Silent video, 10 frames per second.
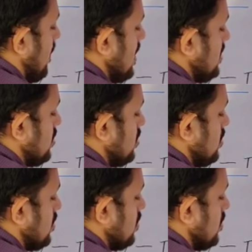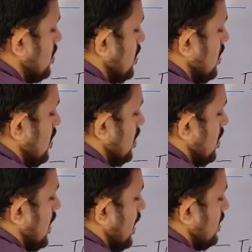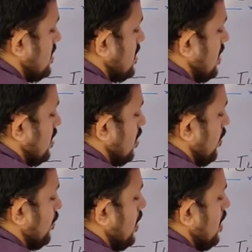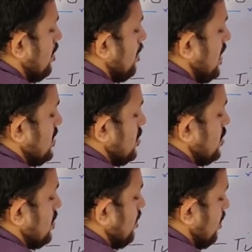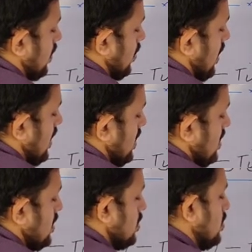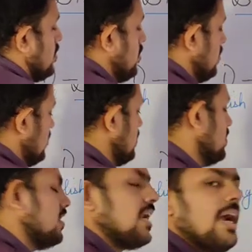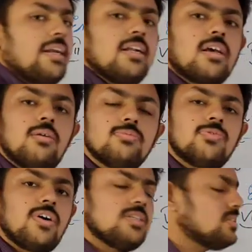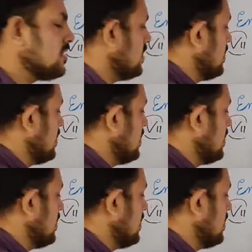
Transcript: page. At the center of the page. Okay, so the title comes first,